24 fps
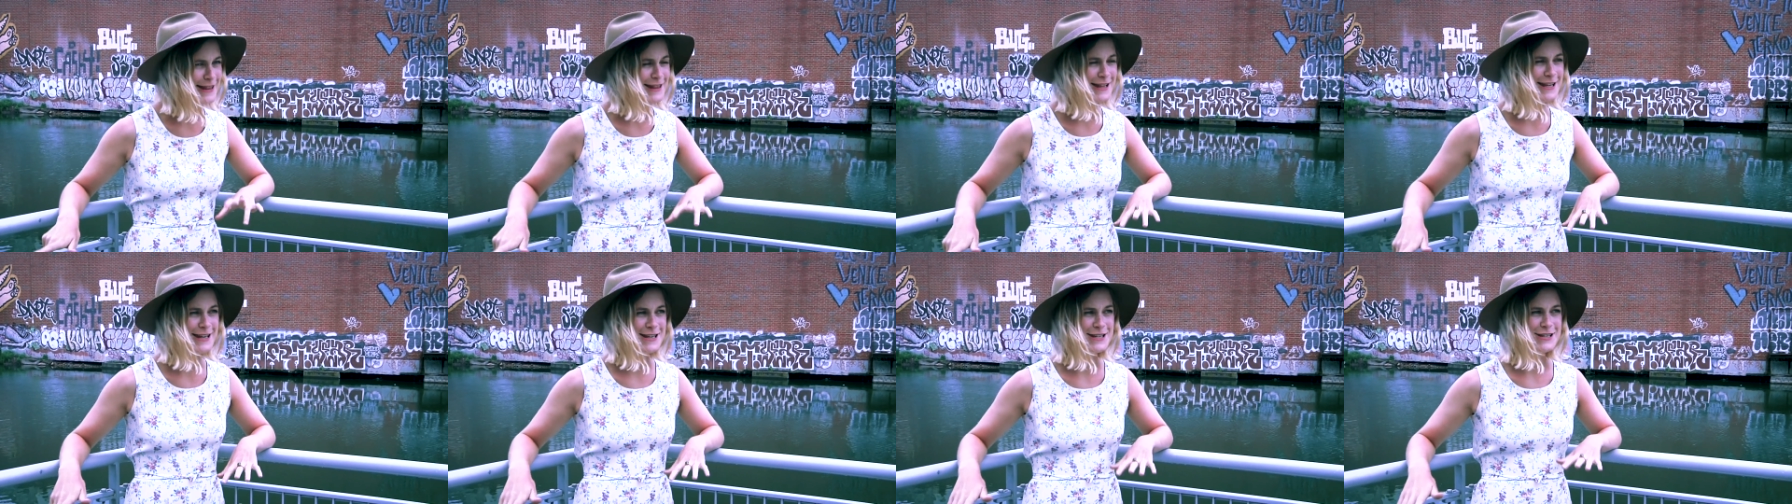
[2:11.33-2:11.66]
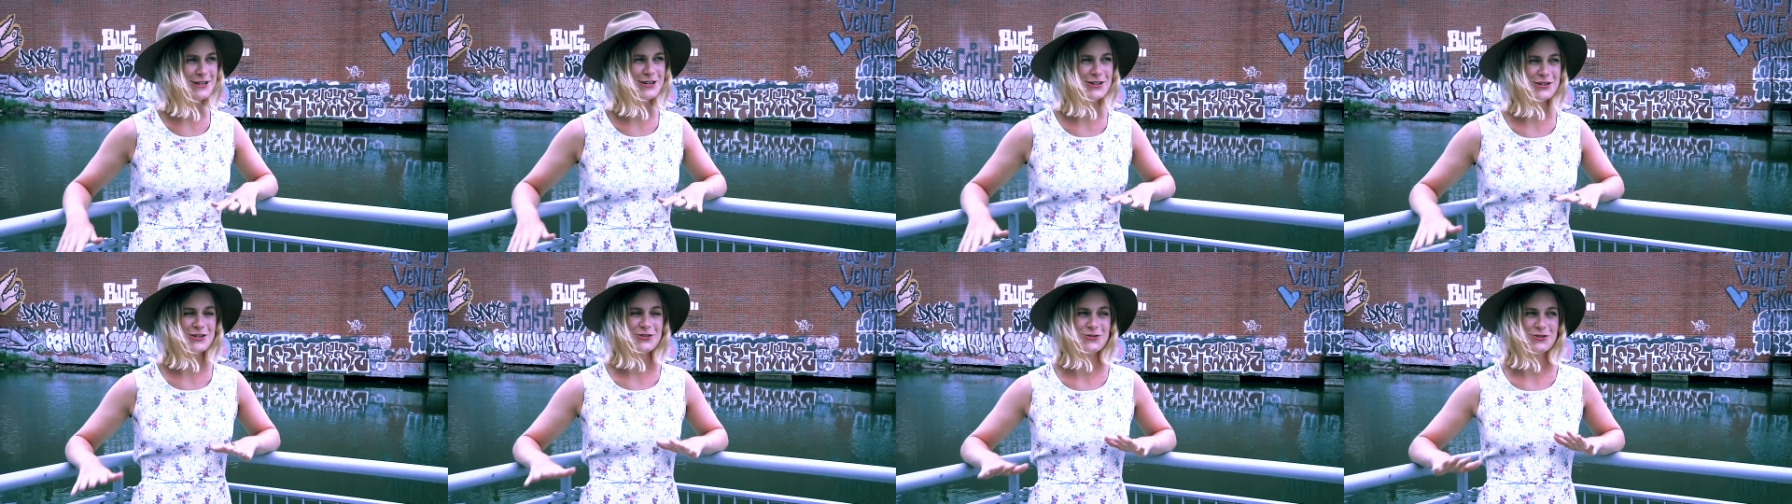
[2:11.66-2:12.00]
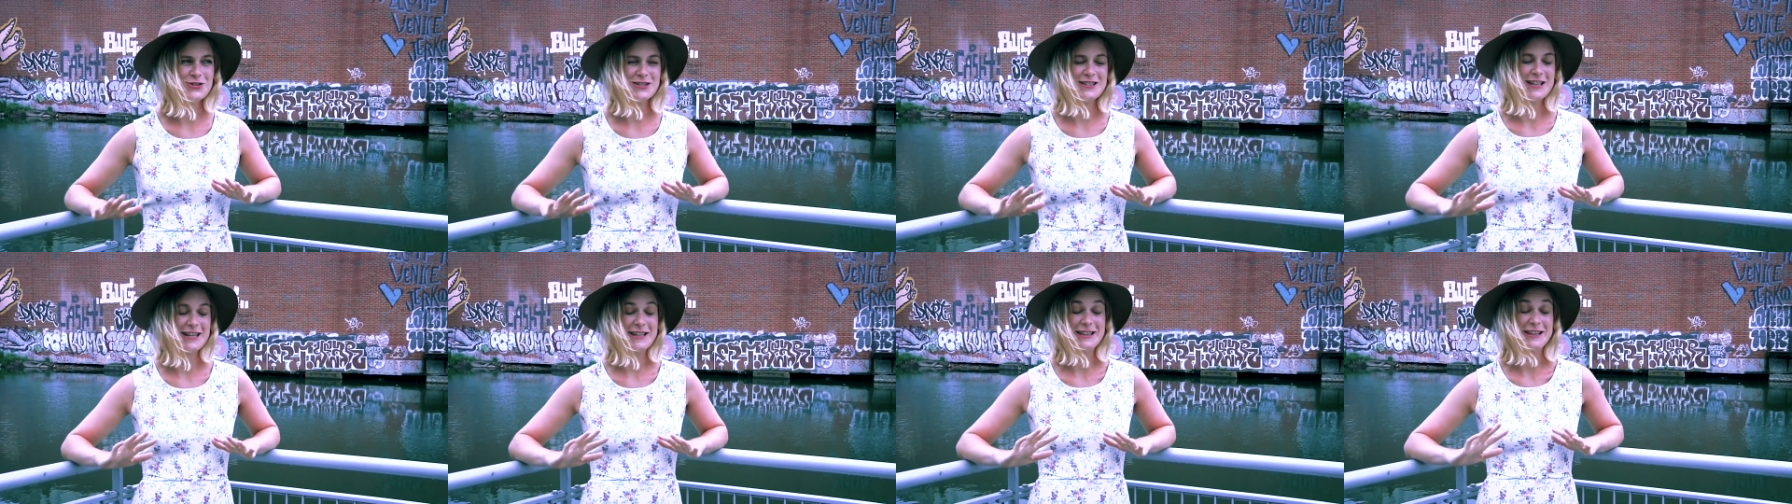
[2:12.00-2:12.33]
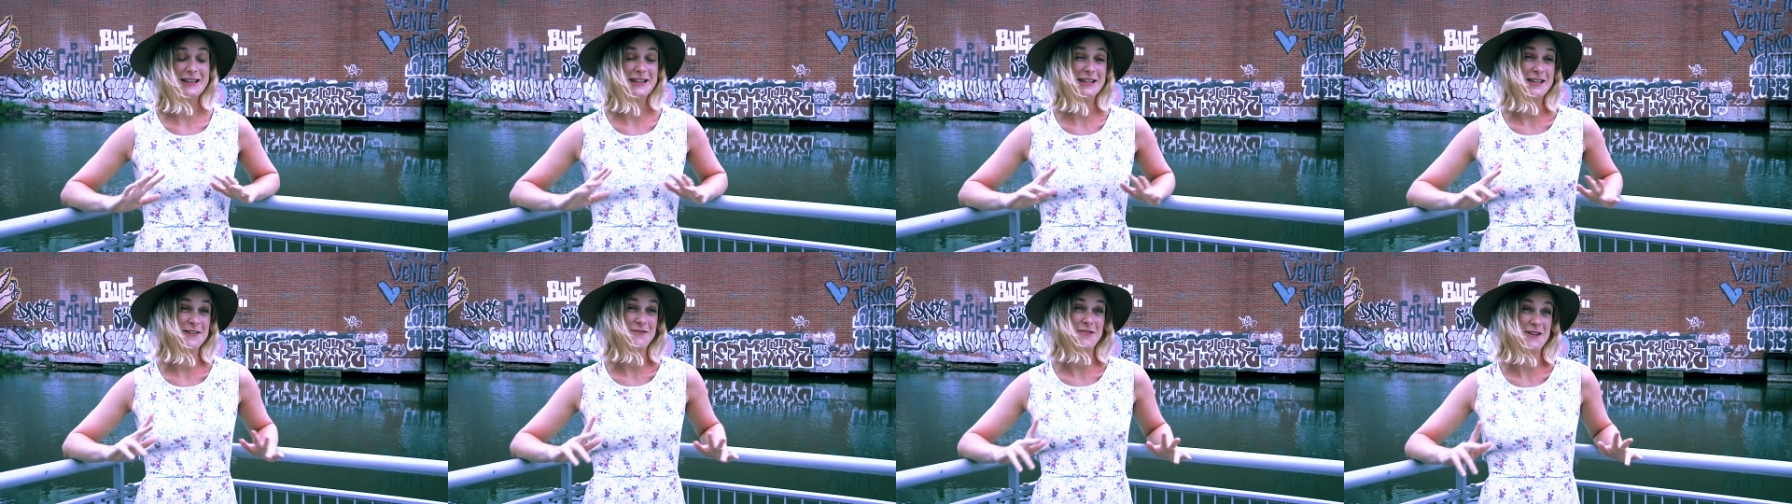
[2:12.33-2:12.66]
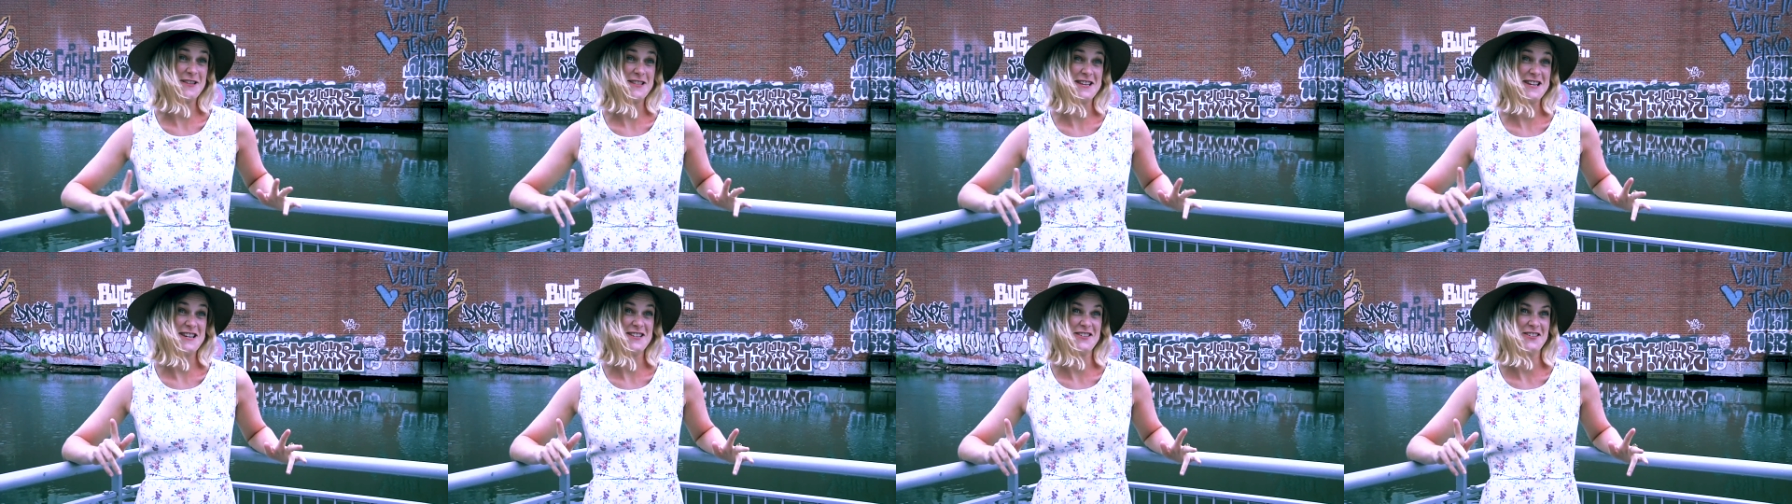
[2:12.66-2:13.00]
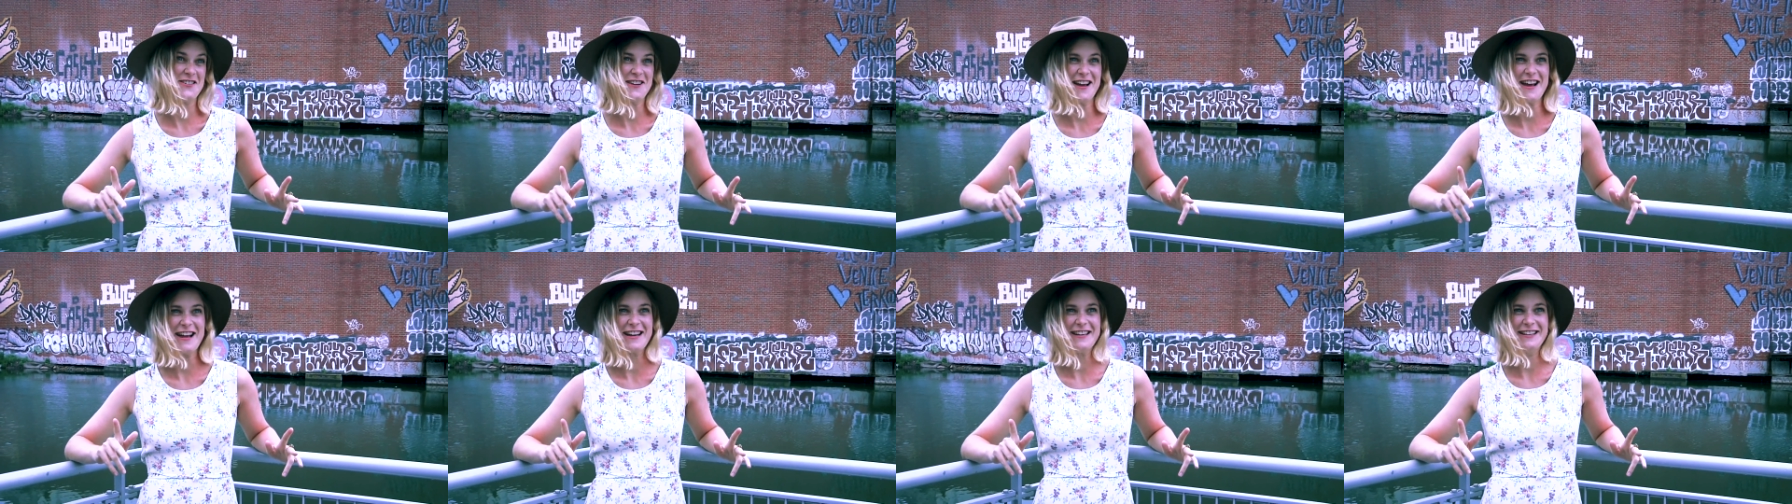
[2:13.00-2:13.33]
and then you just like live on the
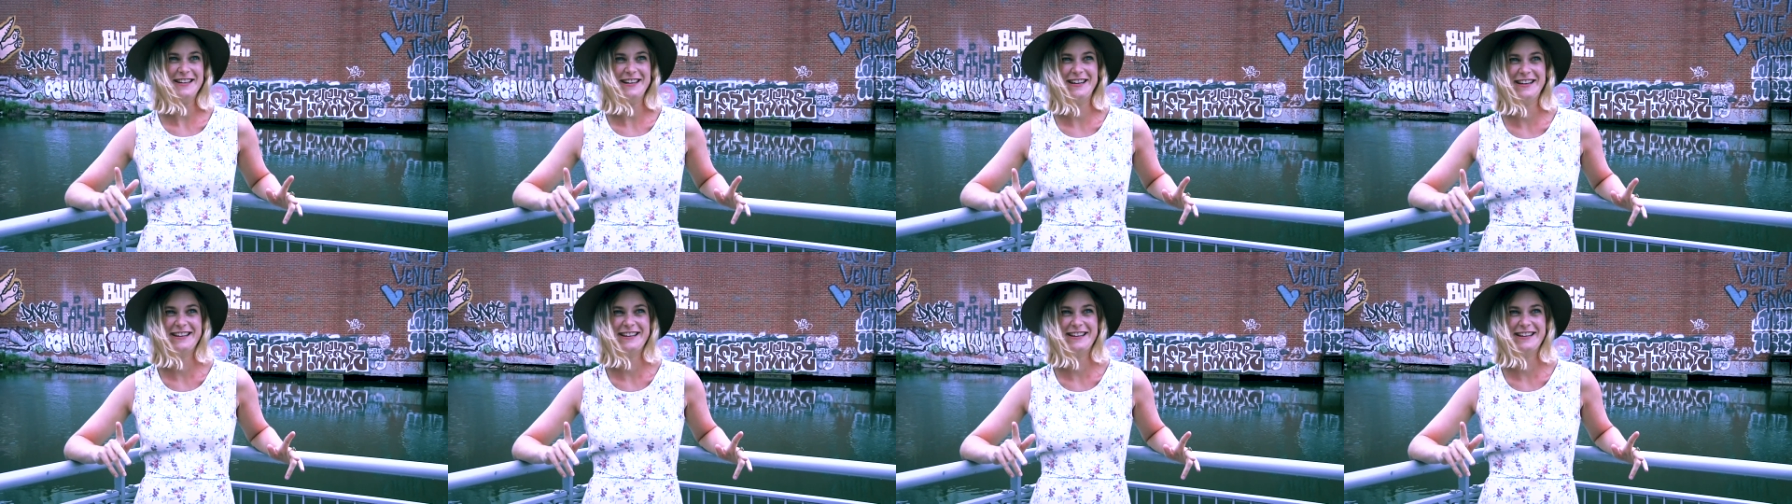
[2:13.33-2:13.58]
internet.